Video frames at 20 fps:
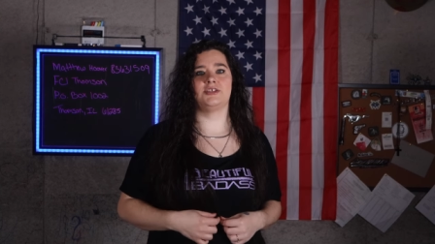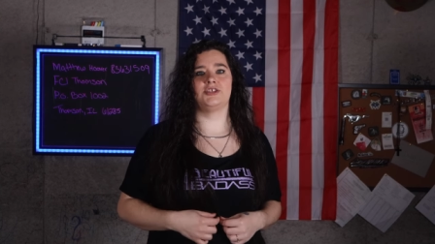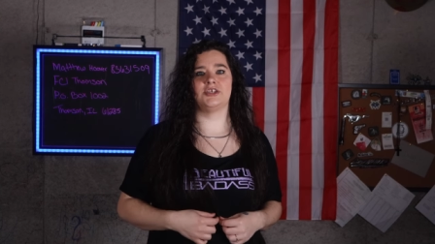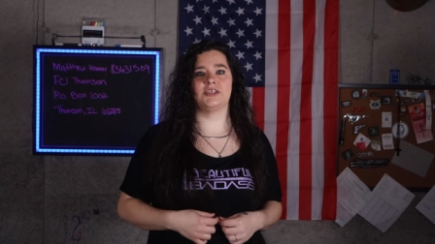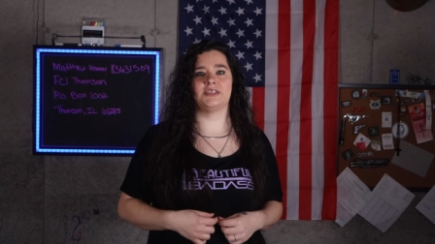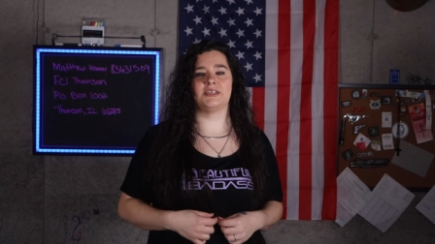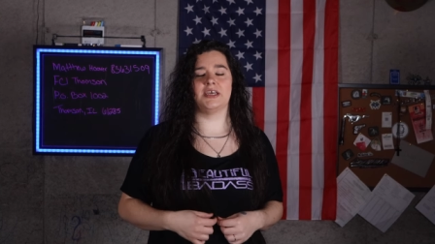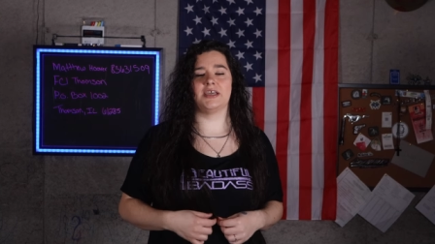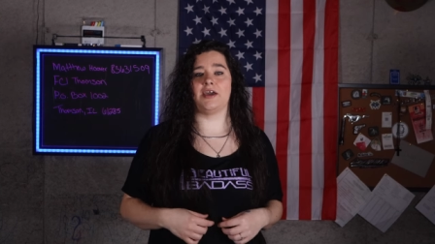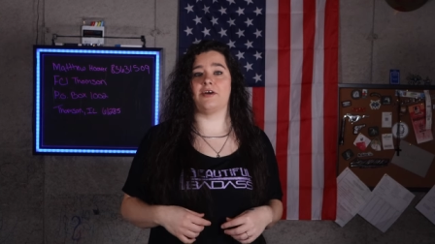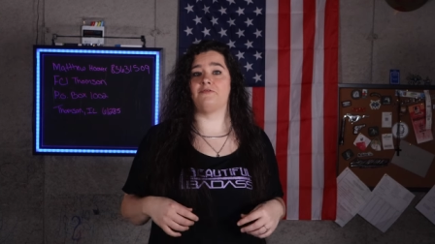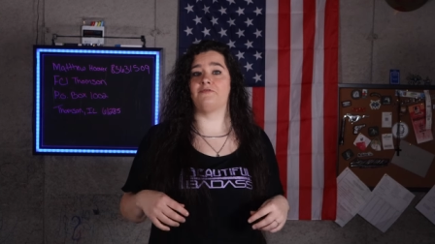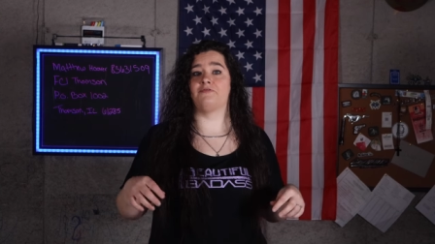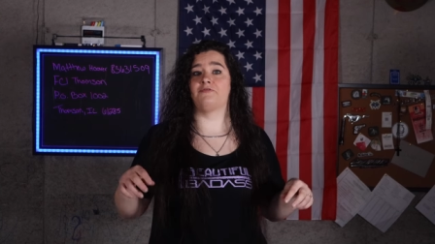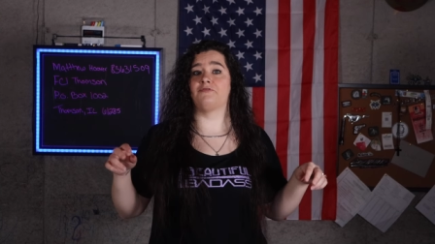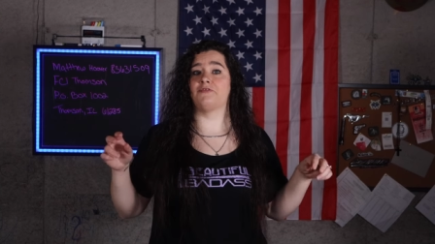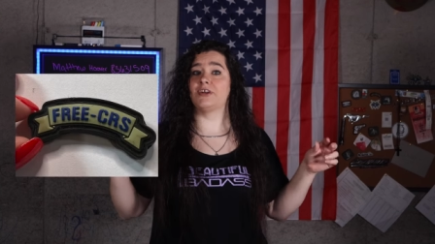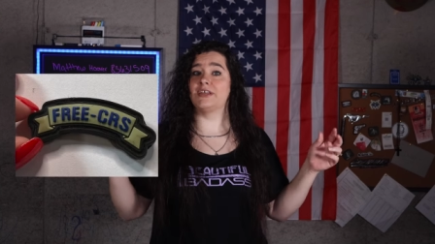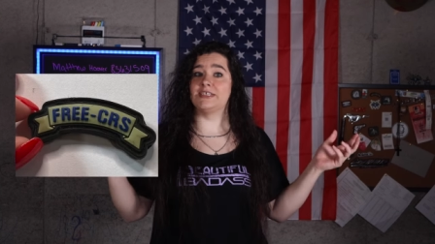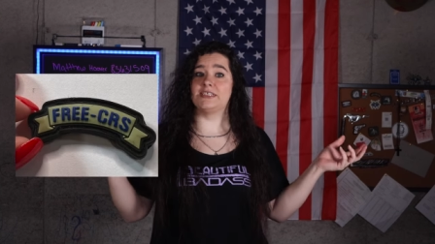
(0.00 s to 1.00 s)
just like a
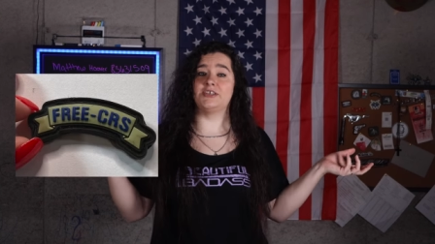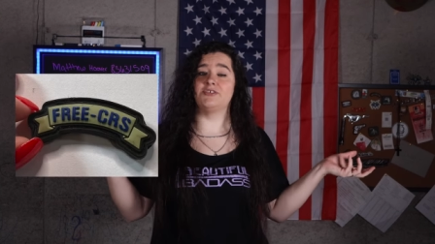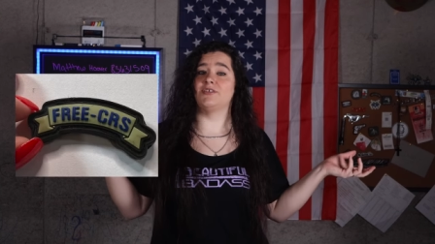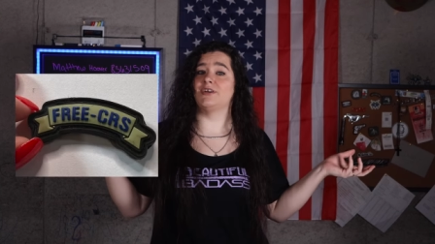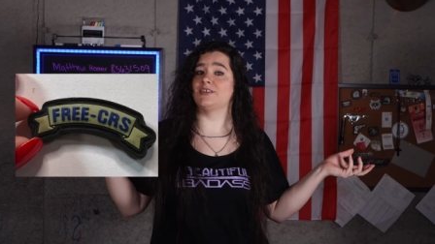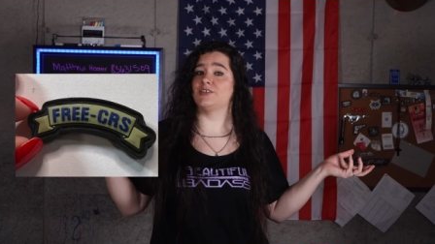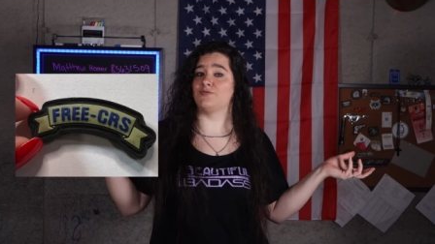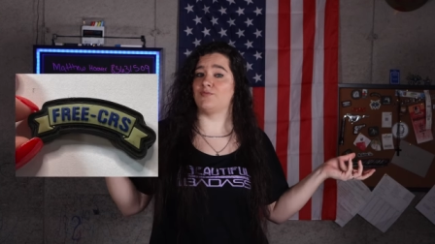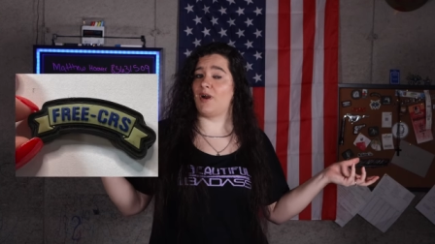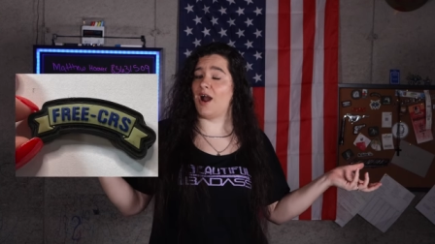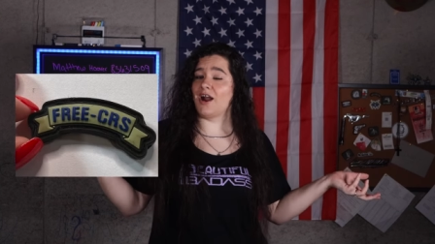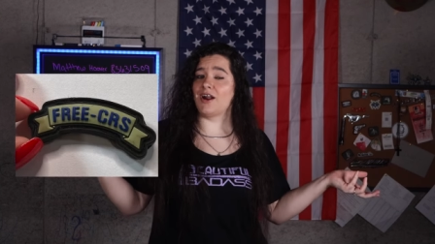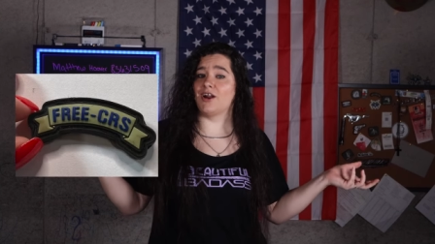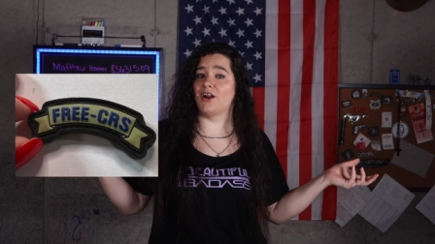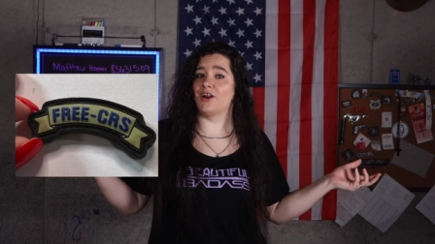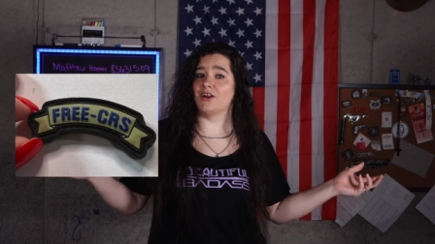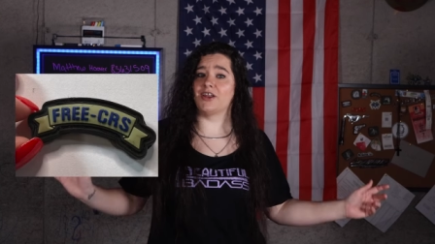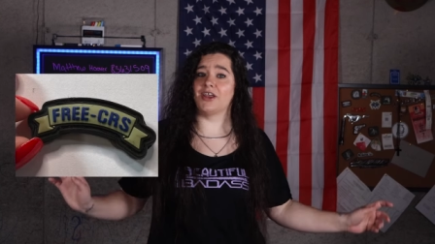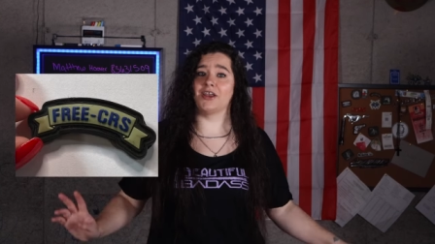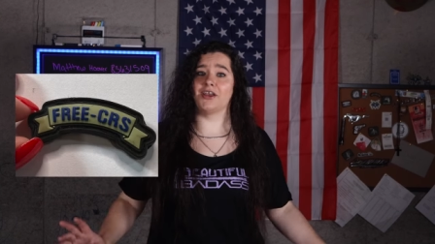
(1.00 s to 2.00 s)
free CRS
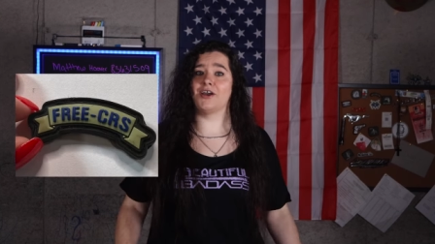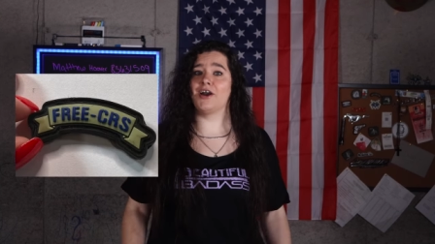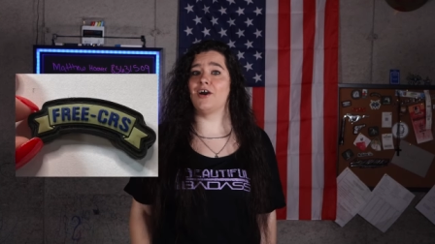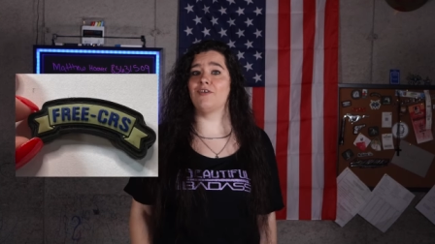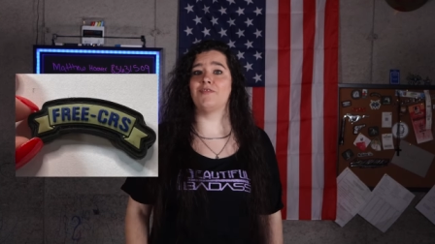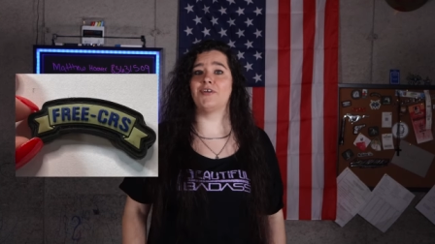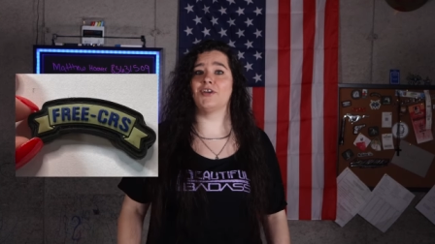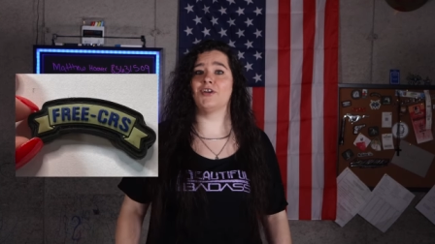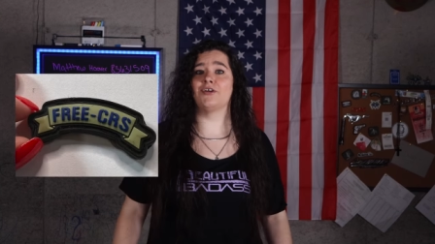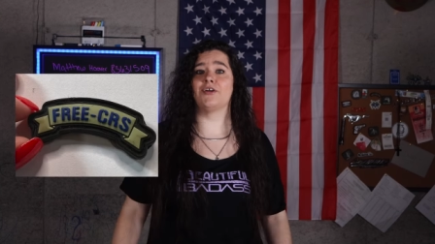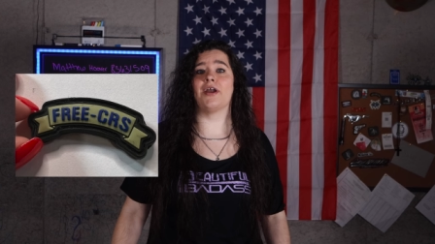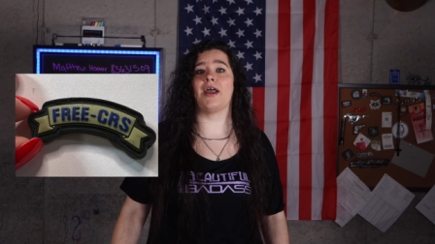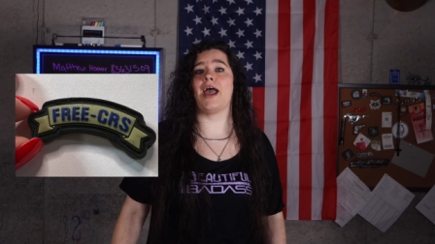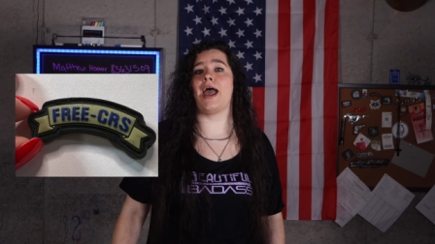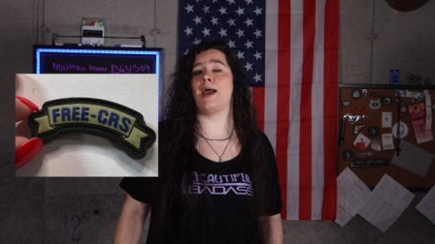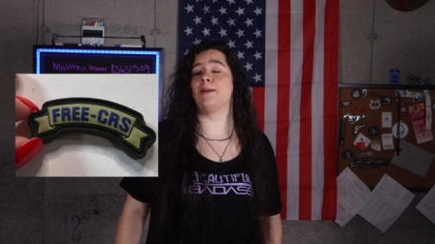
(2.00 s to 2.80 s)
rocker can cover your